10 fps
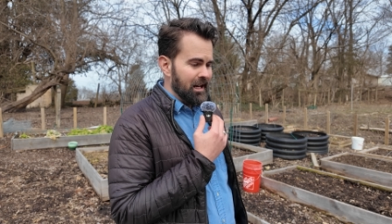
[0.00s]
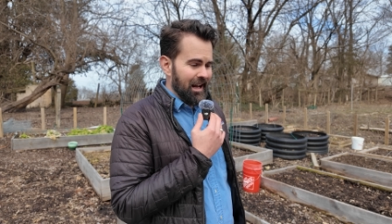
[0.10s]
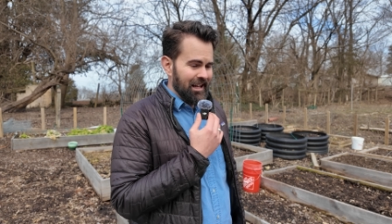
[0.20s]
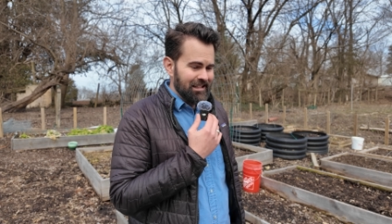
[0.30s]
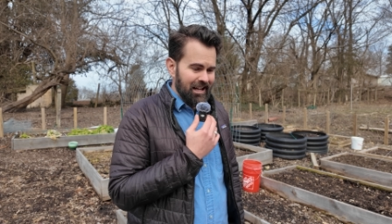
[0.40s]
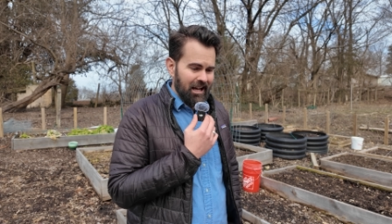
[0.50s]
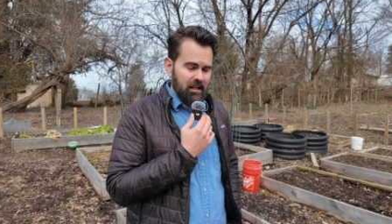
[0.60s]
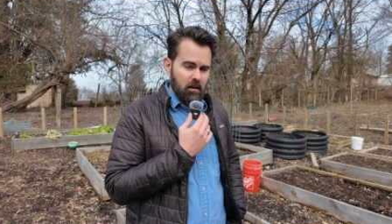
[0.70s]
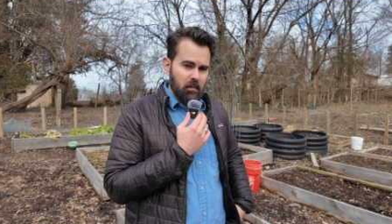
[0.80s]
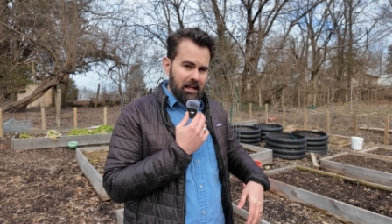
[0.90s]
it's not
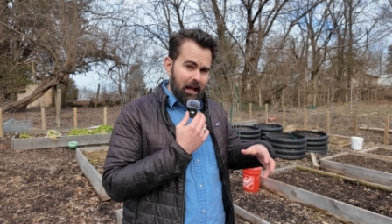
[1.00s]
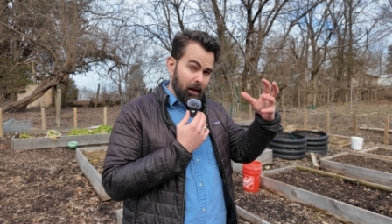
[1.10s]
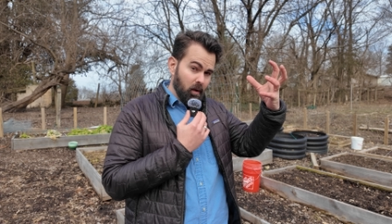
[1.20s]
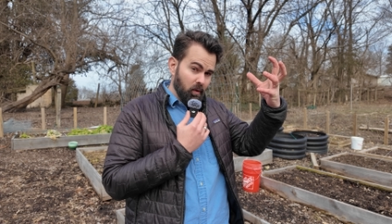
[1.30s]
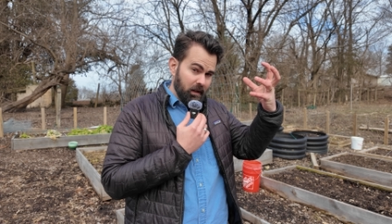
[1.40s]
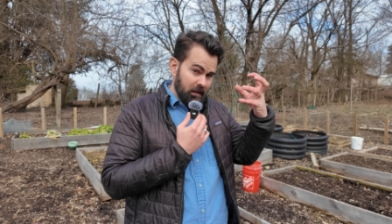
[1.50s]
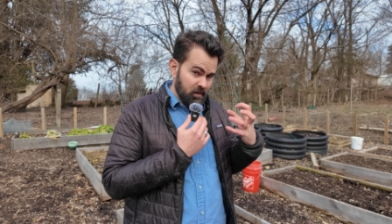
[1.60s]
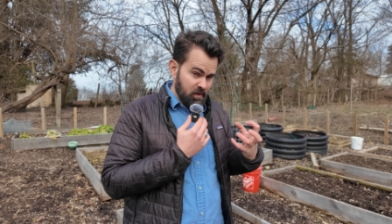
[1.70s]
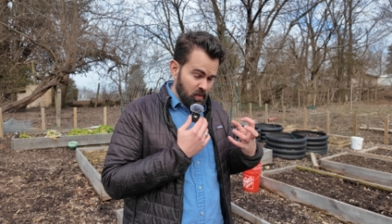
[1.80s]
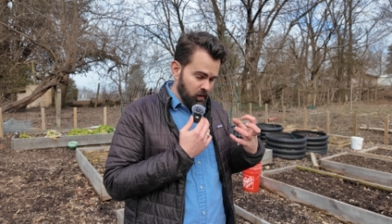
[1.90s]
going to be held in
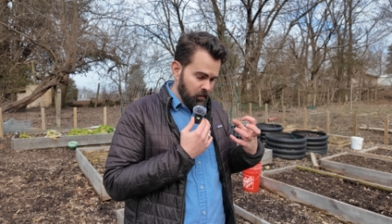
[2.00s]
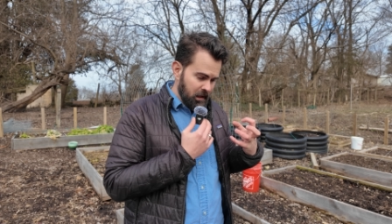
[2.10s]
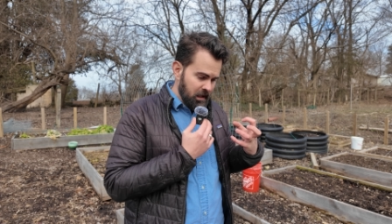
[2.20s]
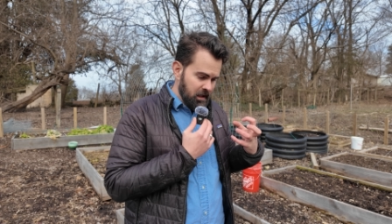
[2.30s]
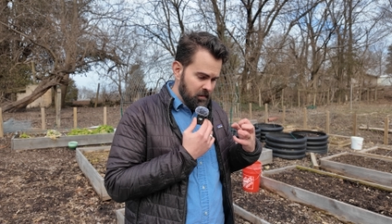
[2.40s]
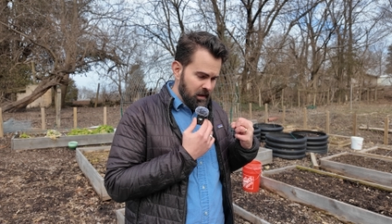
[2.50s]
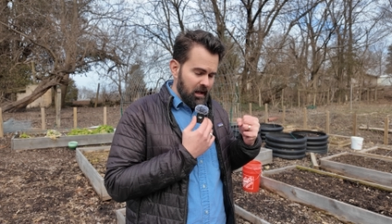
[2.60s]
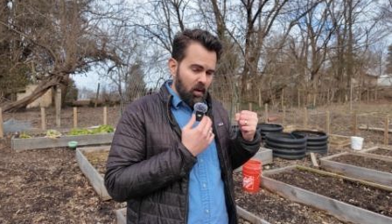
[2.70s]
the soil medium.